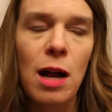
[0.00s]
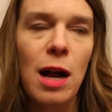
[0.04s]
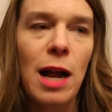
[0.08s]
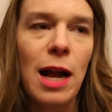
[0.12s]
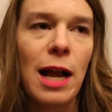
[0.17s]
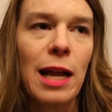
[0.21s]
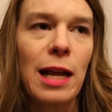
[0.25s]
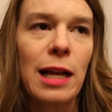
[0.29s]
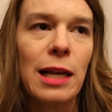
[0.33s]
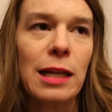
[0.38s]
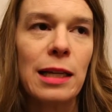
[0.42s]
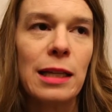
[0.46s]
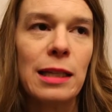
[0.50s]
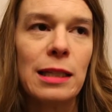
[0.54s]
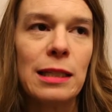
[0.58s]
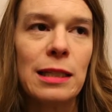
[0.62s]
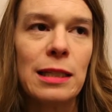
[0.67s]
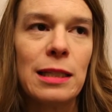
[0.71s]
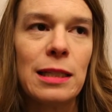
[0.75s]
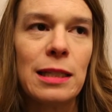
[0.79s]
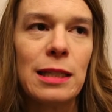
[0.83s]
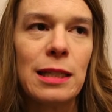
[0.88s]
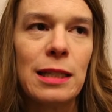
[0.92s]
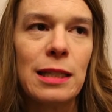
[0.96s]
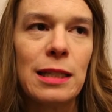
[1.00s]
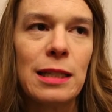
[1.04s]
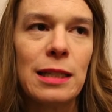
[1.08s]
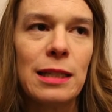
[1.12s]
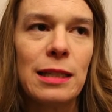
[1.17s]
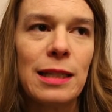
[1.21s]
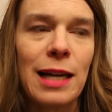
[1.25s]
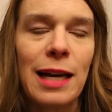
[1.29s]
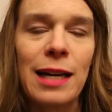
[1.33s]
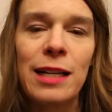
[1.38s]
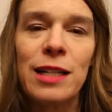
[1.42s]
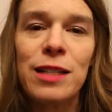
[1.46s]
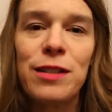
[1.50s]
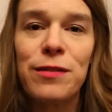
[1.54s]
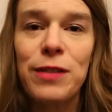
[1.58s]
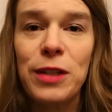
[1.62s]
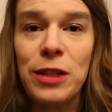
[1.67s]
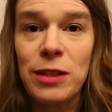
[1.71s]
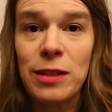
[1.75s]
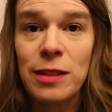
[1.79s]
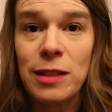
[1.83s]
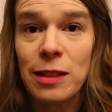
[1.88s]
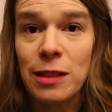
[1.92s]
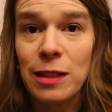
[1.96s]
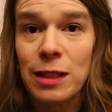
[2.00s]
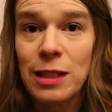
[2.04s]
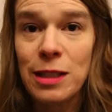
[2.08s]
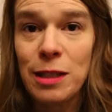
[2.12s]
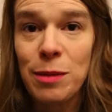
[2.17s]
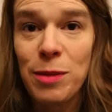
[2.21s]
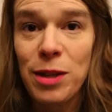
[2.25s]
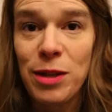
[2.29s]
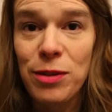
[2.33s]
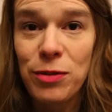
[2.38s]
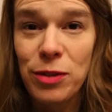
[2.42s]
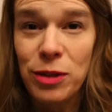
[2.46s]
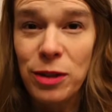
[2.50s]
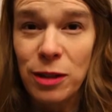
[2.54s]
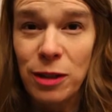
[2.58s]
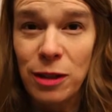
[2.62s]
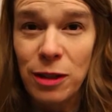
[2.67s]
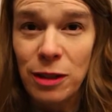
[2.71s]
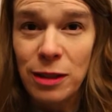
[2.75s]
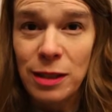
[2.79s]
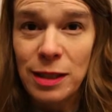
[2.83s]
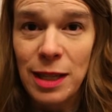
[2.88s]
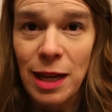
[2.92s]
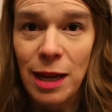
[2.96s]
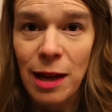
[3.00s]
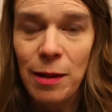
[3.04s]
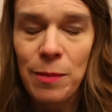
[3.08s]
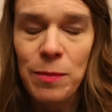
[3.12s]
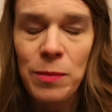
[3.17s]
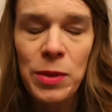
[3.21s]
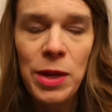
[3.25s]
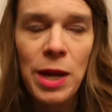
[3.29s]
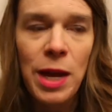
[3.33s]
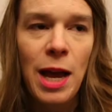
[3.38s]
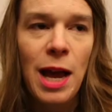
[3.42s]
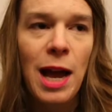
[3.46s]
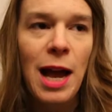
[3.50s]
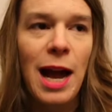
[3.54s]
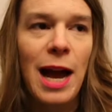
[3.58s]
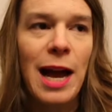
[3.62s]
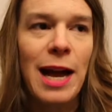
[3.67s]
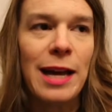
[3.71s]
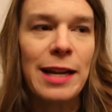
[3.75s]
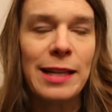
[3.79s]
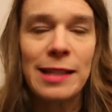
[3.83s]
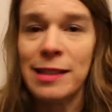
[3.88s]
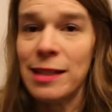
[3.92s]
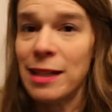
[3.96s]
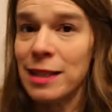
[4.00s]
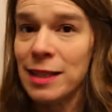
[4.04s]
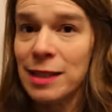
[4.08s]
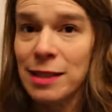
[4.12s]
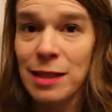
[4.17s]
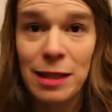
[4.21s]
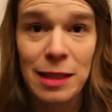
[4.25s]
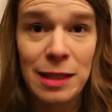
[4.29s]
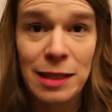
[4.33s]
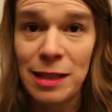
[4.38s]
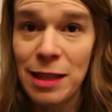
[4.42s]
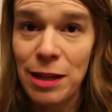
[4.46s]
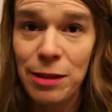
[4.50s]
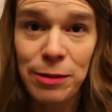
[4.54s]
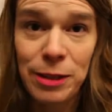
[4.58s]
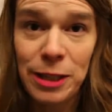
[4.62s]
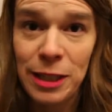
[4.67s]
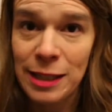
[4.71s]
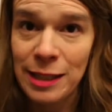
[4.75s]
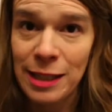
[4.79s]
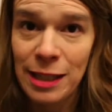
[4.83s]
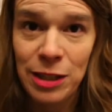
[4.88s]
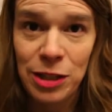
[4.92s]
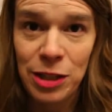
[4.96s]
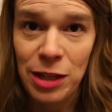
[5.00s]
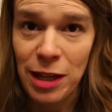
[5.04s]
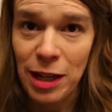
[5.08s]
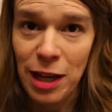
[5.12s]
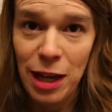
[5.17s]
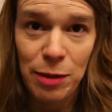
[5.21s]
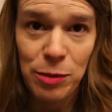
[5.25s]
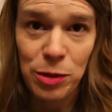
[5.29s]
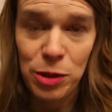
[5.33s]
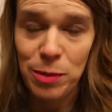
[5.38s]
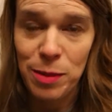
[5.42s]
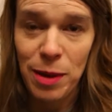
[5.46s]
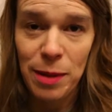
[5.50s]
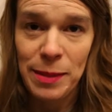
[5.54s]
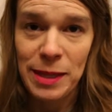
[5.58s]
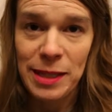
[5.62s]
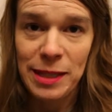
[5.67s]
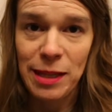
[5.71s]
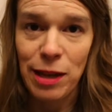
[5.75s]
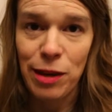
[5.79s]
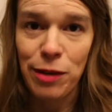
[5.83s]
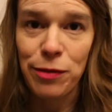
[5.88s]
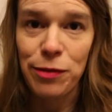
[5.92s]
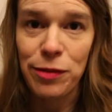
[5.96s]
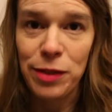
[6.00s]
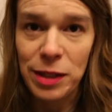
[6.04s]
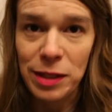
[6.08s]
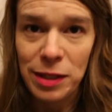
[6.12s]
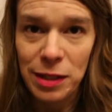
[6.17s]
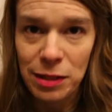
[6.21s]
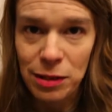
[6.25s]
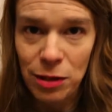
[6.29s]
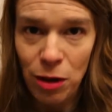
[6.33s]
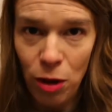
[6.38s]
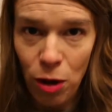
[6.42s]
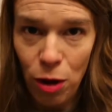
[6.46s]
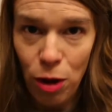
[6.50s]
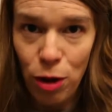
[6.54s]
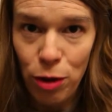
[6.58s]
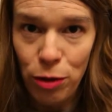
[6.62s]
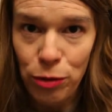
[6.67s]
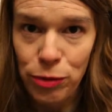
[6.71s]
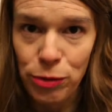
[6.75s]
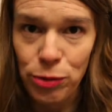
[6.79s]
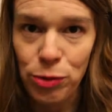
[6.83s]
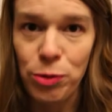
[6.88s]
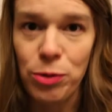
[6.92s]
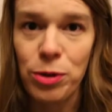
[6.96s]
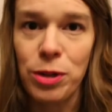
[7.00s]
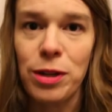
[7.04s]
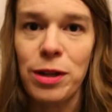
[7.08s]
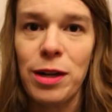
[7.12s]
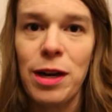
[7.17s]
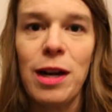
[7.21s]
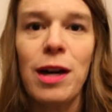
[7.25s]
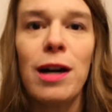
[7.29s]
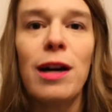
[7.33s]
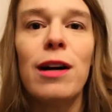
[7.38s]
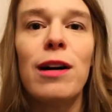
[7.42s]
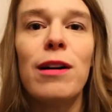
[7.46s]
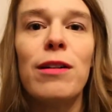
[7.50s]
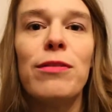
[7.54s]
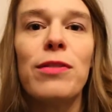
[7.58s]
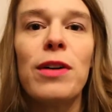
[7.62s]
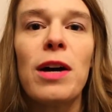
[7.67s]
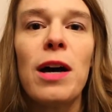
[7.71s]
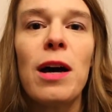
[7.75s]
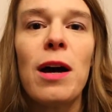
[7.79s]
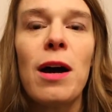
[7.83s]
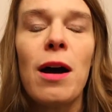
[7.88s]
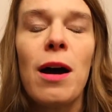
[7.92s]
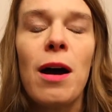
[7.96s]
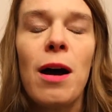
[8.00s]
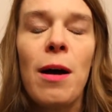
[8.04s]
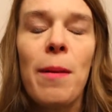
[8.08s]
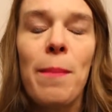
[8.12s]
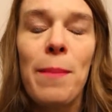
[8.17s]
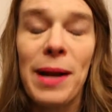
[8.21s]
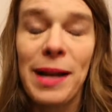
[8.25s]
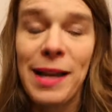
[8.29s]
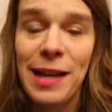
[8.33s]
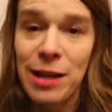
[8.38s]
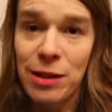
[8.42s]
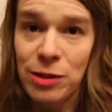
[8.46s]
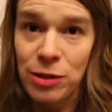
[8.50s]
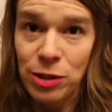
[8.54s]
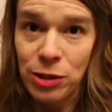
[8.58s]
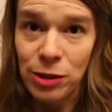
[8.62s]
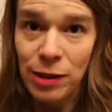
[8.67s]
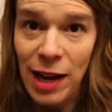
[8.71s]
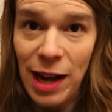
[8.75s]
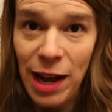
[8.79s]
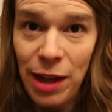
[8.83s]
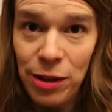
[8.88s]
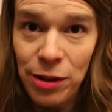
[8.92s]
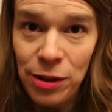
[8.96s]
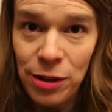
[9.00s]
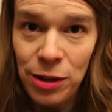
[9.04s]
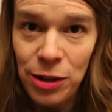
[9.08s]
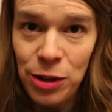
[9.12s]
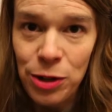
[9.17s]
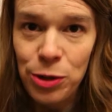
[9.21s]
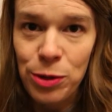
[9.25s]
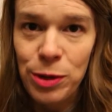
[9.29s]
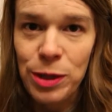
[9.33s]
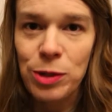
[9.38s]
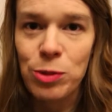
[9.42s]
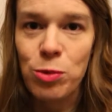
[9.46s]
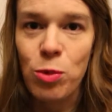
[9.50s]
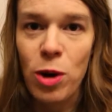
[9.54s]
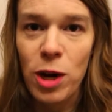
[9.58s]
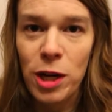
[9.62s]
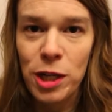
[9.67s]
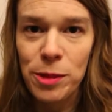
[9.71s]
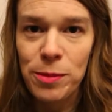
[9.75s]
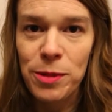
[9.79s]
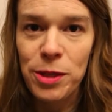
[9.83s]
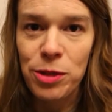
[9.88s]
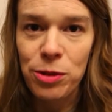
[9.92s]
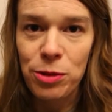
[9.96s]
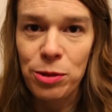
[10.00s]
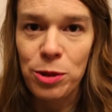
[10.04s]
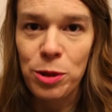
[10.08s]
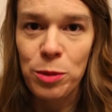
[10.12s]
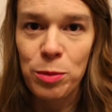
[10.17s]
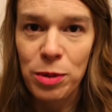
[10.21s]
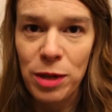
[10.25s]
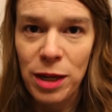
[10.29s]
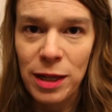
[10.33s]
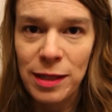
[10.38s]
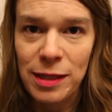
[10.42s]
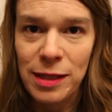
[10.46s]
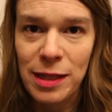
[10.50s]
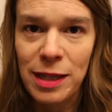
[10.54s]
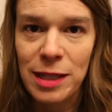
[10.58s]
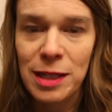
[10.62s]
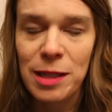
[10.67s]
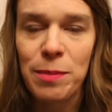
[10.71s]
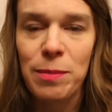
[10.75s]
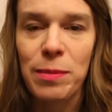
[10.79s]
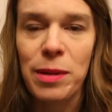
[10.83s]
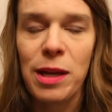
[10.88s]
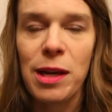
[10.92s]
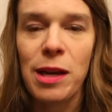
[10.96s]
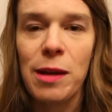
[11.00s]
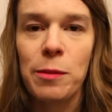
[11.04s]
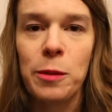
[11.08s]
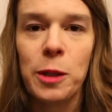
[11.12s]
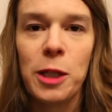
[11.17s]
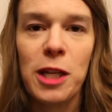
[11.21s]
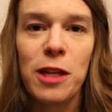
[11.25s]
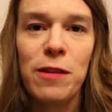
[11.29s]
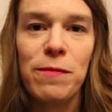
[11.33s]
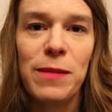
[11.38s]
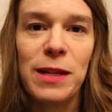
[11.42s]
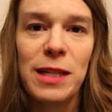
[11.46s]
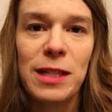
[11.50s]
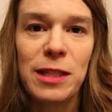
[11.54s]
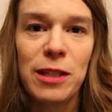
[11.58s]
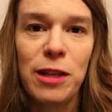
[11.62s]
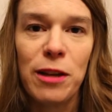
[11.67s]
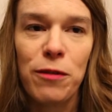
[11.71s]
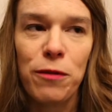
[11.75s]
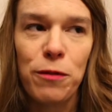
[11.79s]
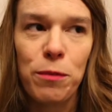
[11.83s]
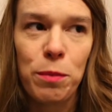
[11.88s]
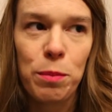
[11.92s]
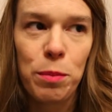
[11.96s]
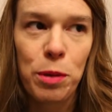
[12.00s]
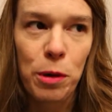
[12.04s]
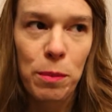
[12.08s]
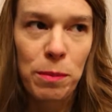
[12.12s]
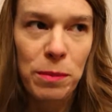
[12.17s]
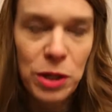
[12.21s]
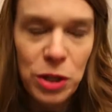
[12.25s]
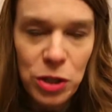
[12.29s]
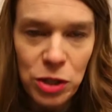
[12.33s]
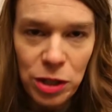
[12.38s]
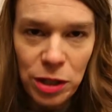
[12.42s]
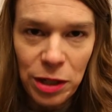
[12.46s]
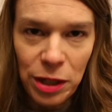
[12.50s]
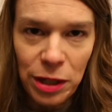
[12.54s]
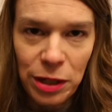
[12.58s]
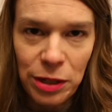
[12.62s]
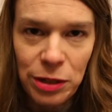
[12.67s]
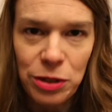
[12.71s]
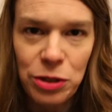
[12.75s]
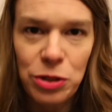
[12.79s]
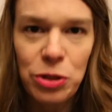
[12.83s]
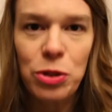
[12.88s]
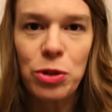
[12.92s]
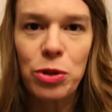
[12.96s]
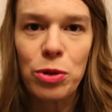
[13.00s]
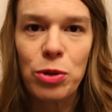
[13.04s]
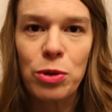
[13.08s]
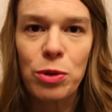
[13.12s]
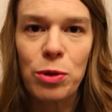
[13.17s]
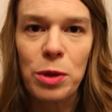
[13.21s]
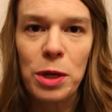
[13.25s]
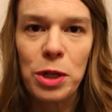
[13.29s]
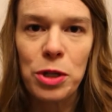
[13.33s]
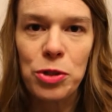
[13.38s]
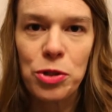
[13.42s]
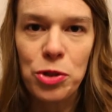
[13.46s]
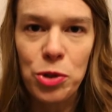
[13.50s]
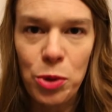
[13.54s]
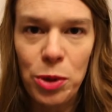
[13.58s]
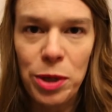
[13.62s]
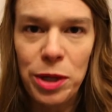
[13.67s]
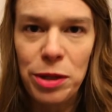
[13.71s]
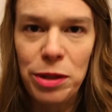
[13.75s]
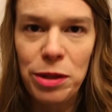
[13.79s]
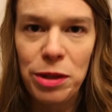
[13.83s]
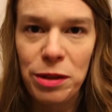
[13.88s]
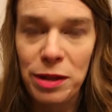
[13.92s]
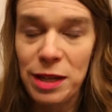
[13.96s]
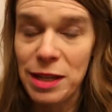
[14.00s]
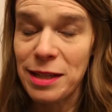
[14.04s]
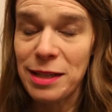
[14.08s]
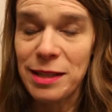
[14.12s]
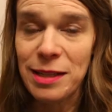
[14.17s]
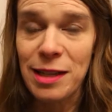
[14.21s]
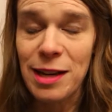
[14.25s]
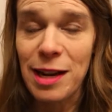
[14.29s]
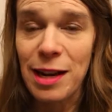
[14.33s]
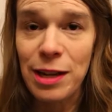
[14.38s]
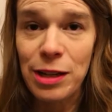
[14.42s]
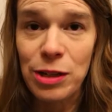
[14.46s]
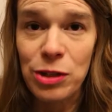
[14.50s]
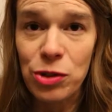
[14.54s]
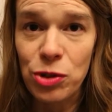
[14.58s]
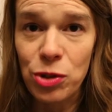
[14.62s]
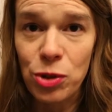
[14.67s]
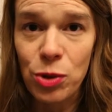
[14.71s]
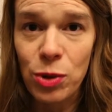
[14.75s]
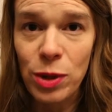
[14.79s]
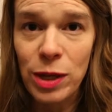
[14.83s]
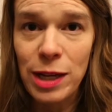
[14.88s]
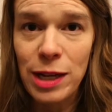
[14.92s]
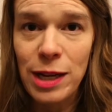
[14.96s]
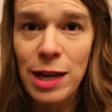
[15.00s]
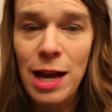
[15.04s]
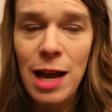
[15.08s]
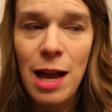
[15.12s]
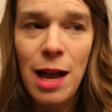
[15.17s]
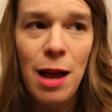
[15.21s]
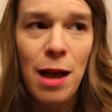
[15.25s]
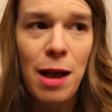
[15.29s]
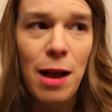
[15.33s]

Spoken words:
And that has felt silly to me for a long time. And it's not a realization I came to by myself. This is all through the work of my counselor, Heather, who has walked me through this process and being able to give myself permission to enjoy the things that I enjoy,